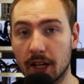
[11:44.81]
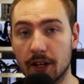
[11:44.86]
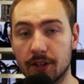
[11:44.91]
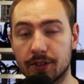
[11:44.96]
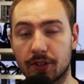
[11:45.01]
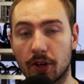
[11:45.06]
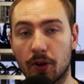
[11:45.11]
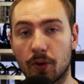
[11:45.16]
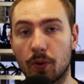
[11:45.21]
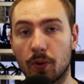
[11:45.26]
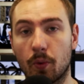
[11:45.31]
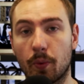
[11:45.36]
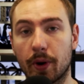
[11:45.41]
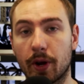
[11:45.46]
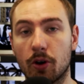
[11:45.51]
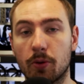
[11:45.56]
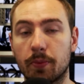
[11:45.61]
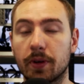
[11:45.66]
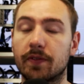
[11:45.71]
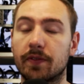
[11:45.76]
So we
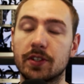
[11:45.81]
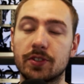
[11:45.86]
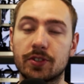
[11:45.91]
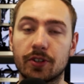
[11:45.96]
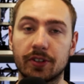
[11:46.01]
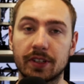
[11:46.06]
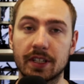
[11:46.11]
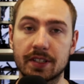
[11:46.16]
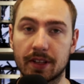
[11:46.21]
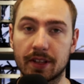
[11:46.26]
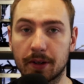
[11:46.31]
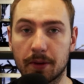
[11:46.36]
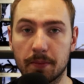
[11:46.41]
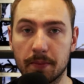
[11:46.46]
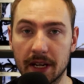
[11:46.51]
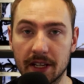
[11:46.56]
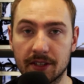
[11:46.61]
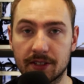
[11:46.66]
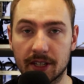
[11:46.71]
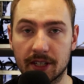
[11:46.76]
hope you've enjoyed this little
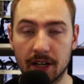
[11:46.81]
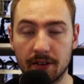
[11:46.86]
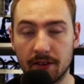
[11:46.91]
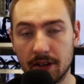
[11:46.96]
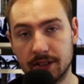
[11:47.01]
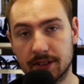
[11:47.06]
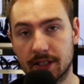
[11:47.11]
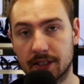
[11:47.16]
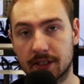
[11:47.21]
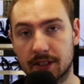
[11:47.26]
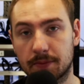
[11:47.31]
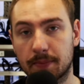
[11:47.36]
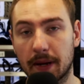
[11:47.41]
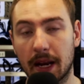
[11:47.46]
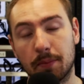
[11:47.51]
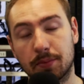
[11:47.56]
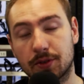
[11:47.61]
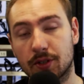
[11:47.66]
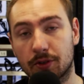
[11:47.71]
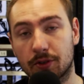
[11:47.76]
mini series. This has been
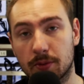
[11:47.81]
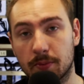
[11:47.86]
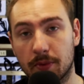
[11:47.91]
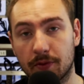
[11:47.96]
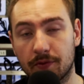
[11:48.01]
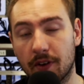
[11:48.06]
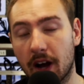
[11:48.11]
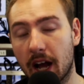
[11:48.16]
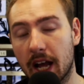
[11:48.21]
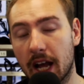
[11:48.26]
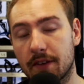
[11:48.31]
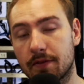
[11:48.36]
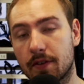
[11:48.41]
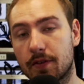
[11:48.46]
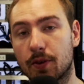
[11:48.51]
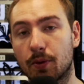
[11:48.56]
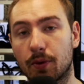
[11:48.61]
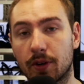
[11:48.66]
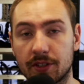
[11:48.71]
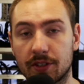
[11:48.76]
episode number 5.
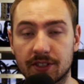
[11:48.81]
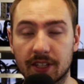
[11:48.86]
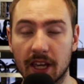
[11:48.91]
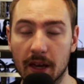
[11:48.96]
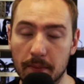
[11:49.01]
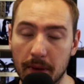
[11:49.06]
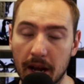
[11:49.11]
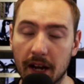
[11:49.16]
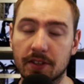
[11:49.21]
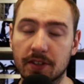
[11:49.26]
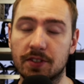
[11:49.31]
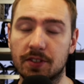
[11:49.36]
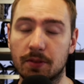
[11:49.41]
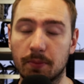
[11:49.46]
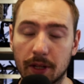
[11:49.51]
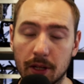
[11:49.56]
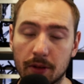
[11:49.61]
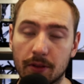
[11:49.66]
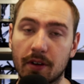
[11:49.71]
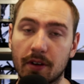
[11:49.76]
If you want to skip back to some
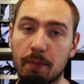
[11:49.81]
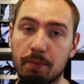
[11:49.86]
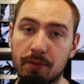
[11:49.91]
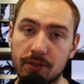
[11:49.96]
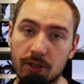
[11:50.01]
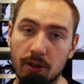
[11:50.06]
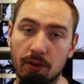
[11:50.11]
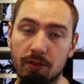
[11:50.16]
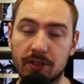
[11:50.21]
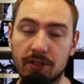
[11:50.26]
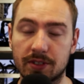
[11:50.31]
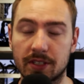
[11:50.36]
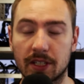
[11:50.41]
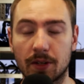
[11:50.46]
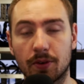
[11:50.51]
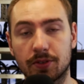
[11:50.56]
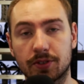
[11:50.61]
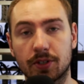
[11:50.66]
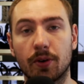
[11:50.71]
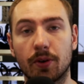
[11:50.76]
of the other episodes to see
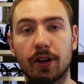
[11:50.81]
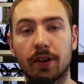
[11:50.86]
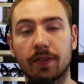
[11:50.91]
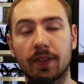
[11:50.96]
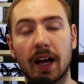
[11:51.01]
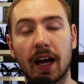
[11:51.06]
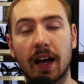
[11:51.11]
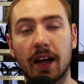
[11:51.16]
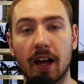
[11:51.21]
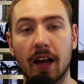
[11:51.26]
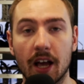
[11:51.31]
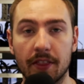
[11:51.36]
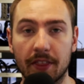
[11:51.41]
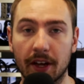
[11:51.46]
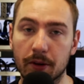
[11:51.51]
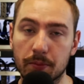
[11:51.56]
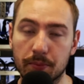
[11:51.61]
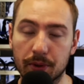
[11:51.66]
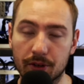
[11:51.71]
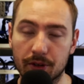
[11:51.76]
what's going on there,
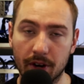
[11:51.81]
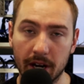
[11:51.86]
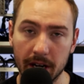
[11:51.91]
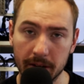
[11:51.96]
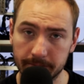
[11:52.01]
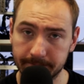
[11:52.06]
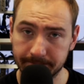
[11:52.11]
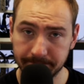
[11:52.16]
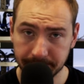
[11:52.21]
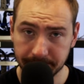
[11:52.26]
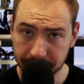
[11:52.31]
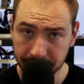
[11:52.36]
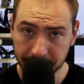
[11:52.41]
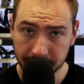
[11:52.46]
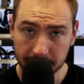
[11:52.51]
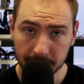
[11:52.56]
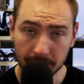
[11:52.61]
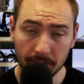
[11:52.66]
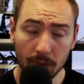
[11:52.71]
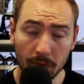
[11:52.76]
that'll be great.
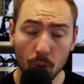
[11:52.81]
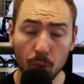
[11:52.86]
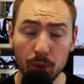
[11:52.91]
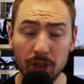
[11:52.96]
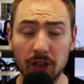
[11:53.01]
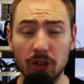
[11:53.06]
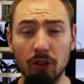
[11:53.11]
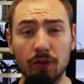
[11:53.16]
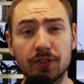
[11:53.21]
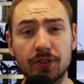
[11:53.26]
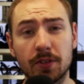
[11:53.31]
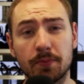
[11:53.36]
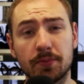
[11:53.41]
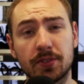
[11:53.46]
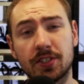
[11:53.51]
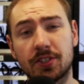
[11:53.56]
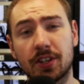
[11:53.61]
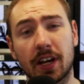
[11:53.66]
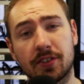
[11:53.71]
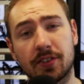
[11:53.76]
We'd love some
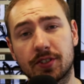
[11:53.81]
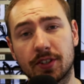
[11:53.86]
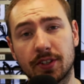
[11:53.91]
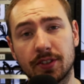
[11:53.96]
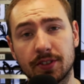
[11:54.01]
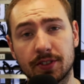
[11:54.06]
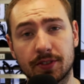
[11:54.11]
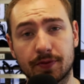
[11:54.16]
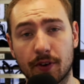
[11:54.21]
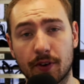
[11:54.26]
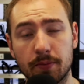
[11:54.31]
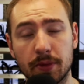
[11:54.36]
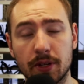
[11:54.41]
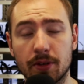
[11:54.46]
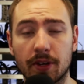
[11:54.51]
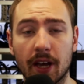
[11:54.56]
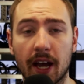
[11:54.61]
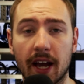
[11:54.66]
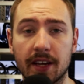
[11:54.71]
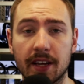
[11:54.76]
suggestions from you
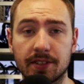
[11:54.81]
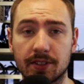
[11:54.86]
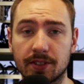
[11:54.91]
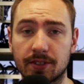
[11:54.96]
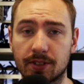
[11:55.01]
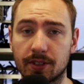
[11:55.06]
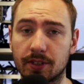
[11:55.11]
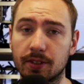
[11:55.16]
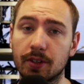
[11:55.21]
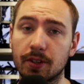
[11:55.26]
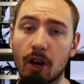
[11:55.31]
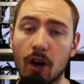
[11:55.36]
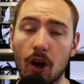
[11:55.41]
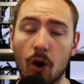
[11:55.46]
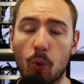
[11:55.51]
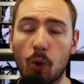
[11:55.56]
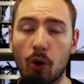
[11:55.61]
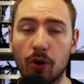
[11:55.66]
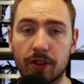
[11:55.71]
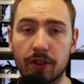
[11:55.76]
guys as to
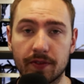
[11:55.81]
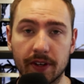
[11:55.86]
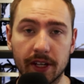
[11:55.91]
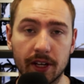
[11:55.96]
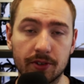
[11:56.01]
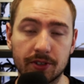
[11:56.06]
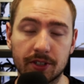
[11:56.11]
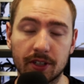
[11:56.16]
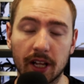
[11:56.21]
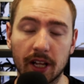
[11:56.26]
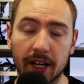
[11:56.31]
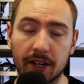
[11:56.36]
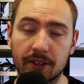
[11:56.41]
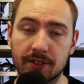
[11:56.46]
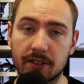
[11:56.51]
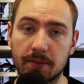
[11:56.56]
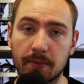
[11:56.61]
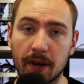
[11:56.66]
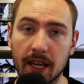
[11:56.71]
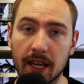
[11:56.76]
what other videos you'd like us
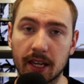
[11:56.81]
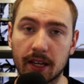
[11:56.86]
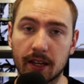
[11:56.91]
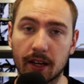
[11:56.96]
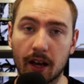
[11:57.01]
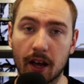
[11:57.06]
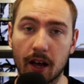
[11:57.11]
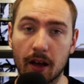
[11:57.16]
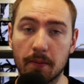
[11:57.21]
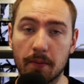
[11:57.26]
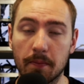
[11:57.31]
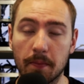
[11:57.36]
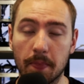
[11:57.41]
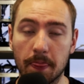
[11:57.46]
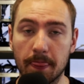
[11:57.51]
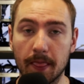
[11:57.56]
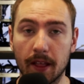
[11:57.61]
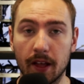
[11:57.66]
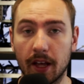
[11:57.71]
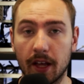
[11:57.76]
to make
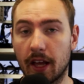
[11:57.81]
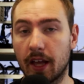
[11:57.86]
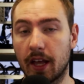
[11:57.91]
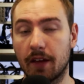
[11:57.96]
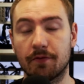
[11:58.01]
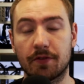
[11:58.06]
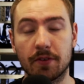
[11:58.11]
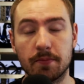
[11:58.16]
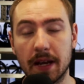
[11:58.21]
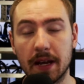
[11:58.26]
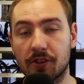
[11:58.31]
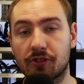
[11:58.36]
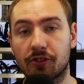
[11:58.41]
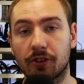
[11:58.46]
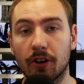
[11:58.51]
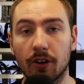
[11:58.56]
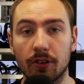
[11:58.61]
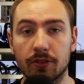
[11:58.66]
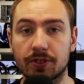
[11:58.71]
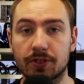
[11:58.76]

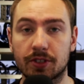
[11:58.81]
information on.